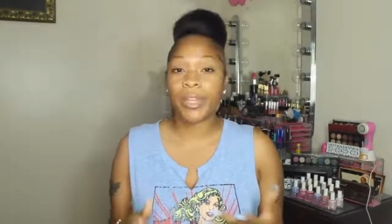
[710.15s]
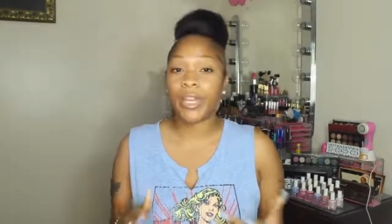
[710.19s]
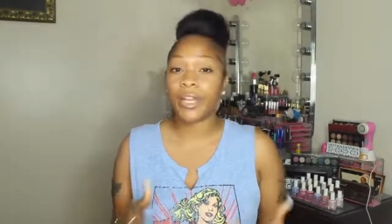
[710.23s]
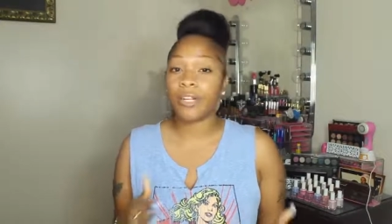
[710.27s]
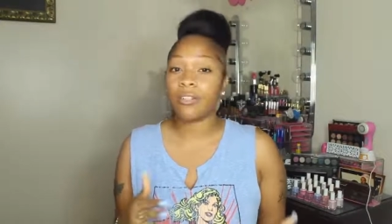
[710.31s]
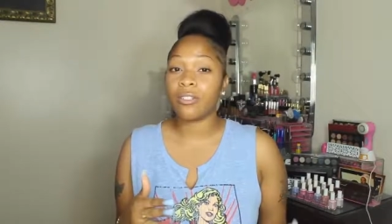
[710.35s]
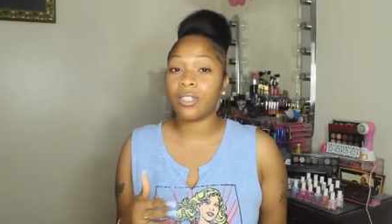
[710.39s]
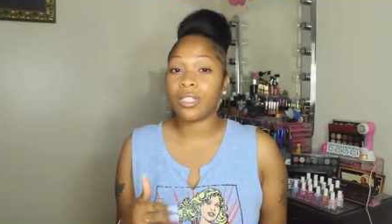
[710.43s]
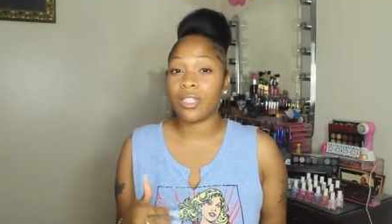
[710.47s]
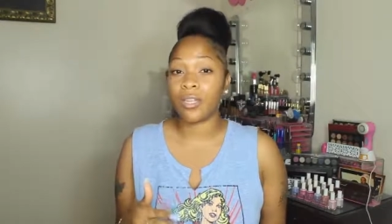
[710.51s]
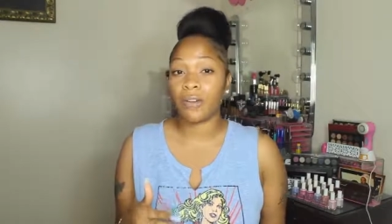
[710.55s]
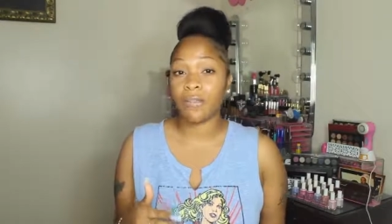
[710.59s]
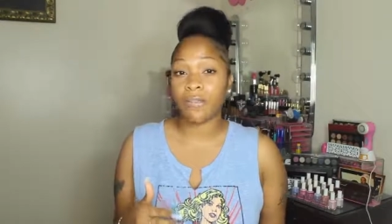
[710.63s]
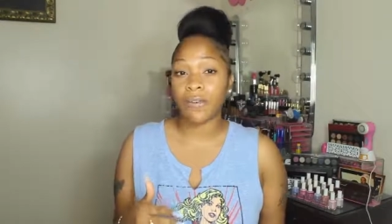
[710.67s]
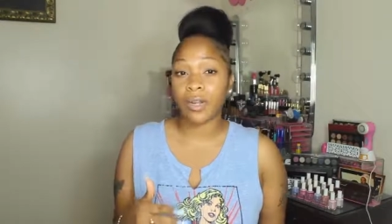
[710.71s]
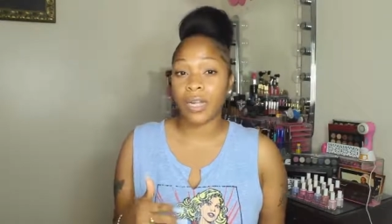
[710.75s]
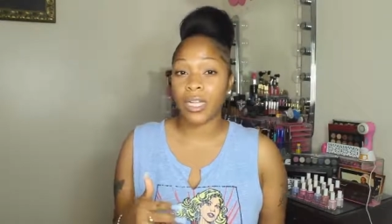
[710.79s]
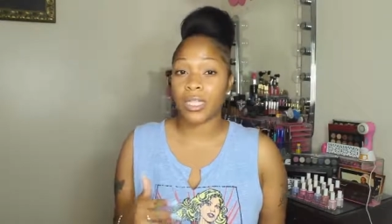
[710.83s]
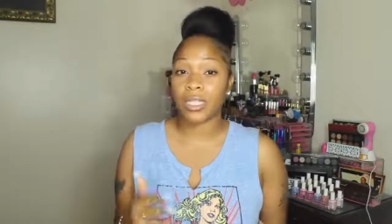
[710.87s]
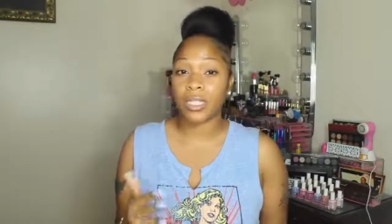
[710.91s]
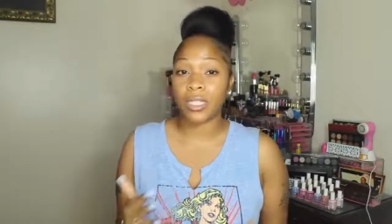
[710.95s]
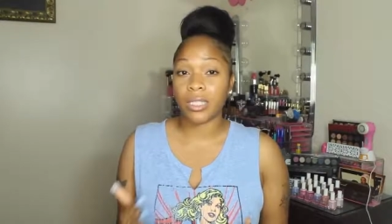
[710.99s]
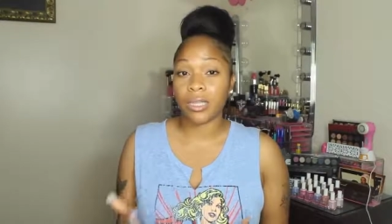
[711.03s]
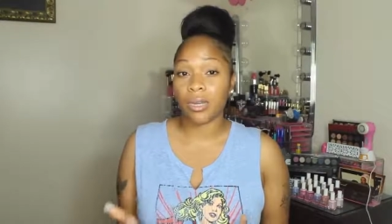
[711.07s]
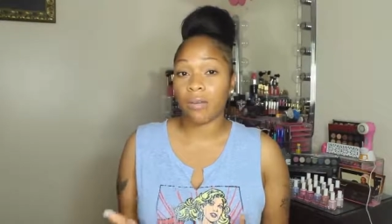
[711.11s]
However, they
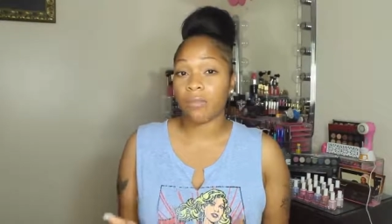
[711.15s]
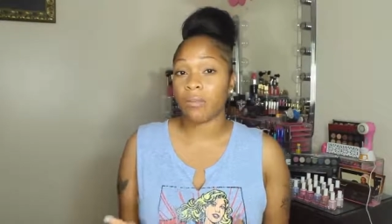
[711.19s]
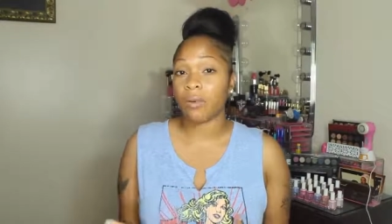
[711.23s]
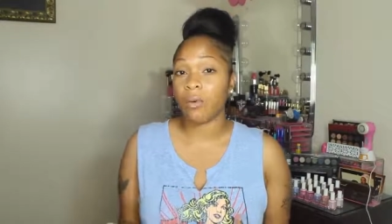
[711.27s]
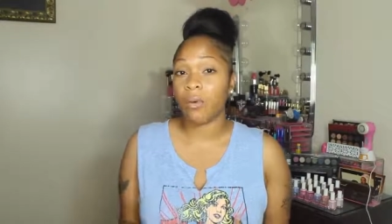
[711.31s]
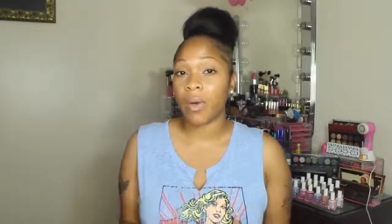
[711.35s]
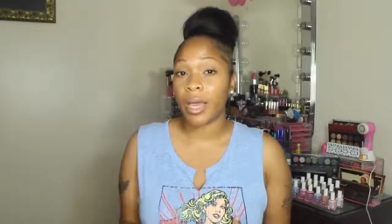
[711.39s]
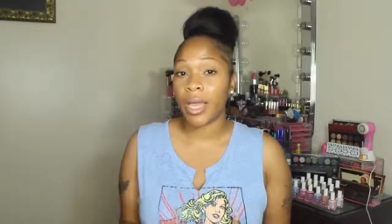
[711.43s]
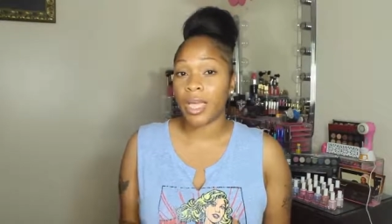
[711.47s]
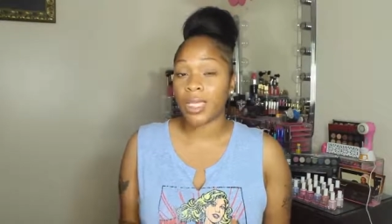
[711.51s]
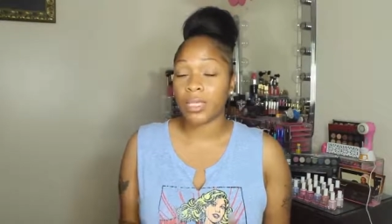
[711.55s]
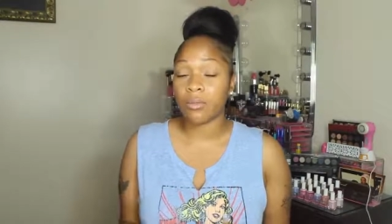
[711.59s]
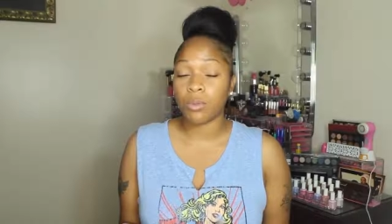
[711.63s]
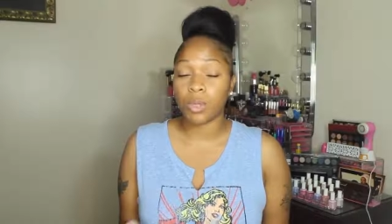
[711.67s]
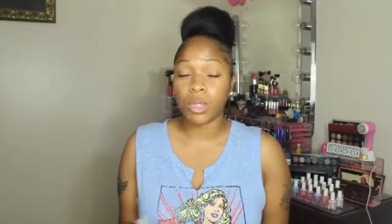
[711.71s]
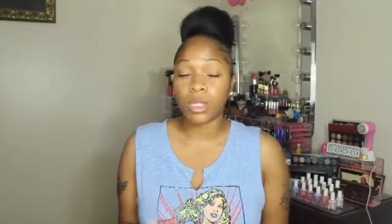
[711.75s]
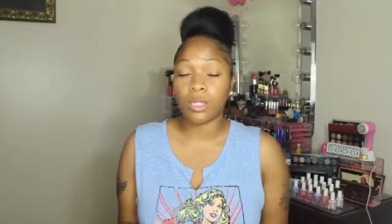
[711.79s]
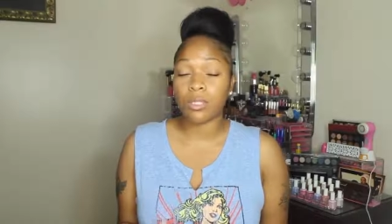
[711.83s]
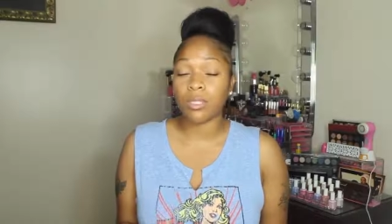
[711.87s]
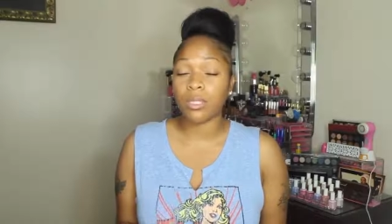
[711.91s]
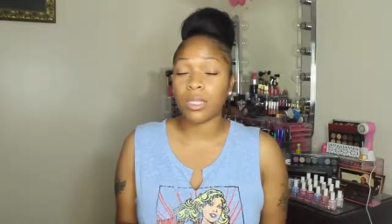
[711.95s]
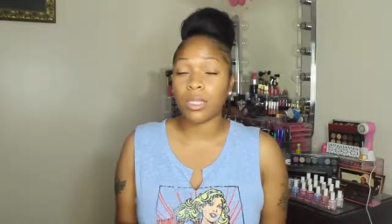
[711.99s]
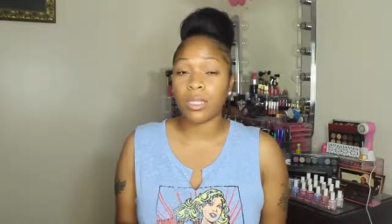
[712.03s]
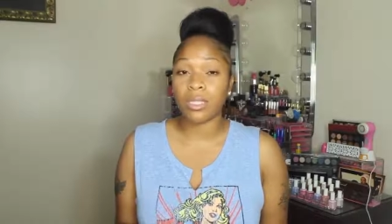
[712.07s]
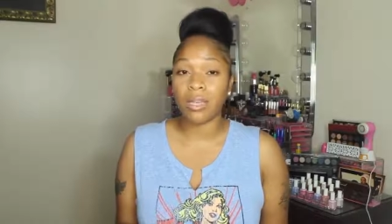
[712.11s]
are similar with
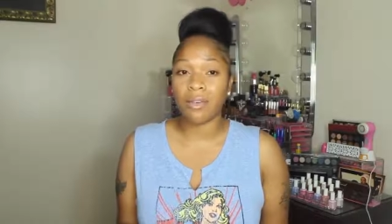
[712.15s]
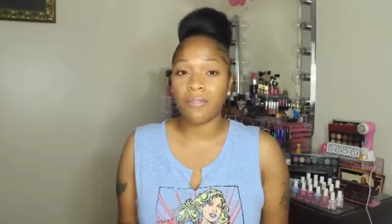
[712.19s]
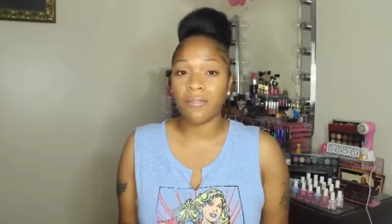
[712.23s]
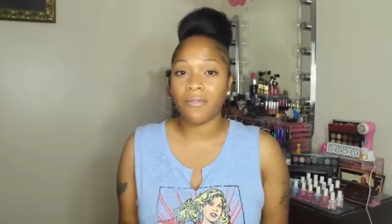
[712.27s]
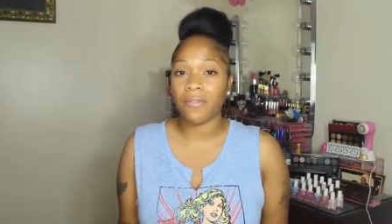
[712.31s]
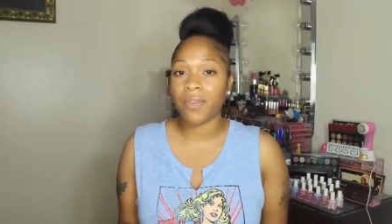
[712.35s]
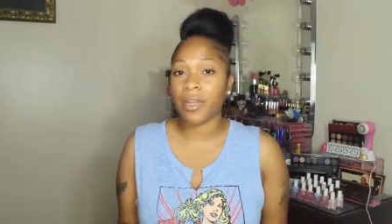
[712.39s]
giving a